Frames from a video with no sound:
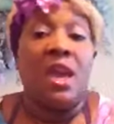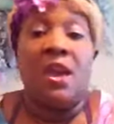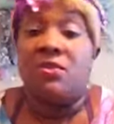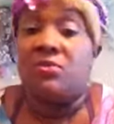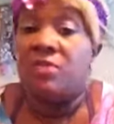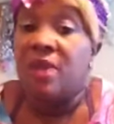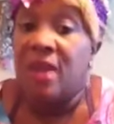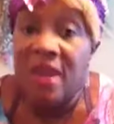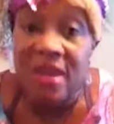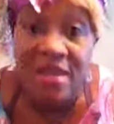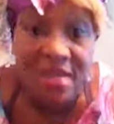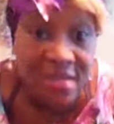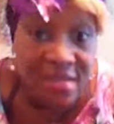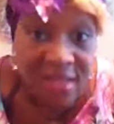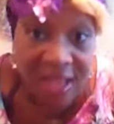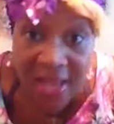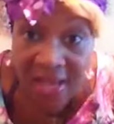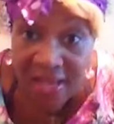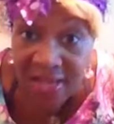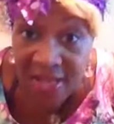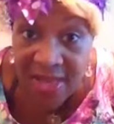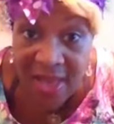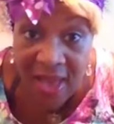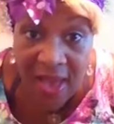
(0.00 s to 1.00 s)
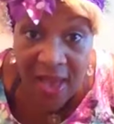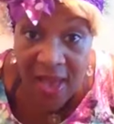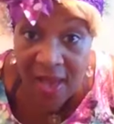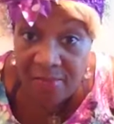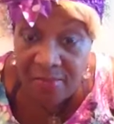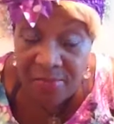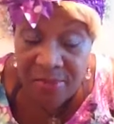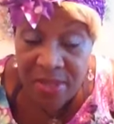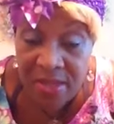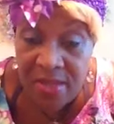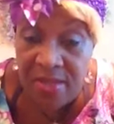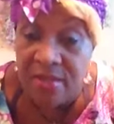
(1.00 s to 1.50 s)
Ray, it's not going to
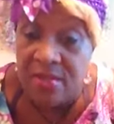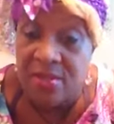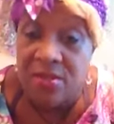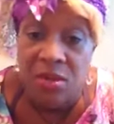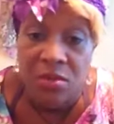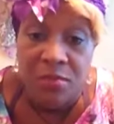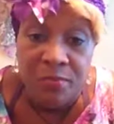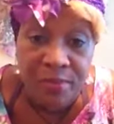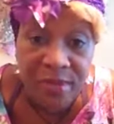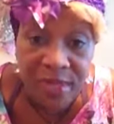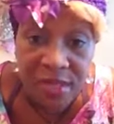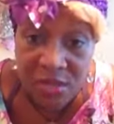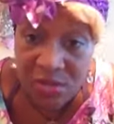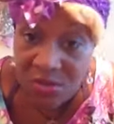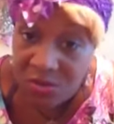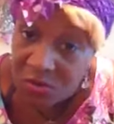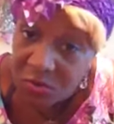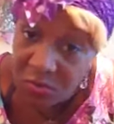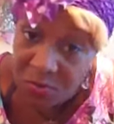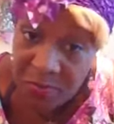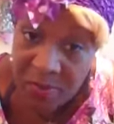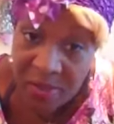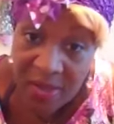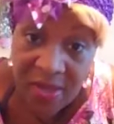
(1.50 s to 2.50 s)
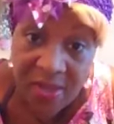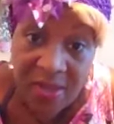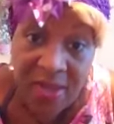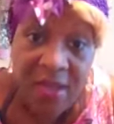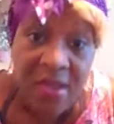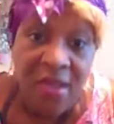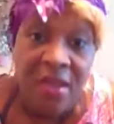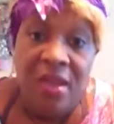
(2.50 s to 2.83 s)
happen. Don't be stupid.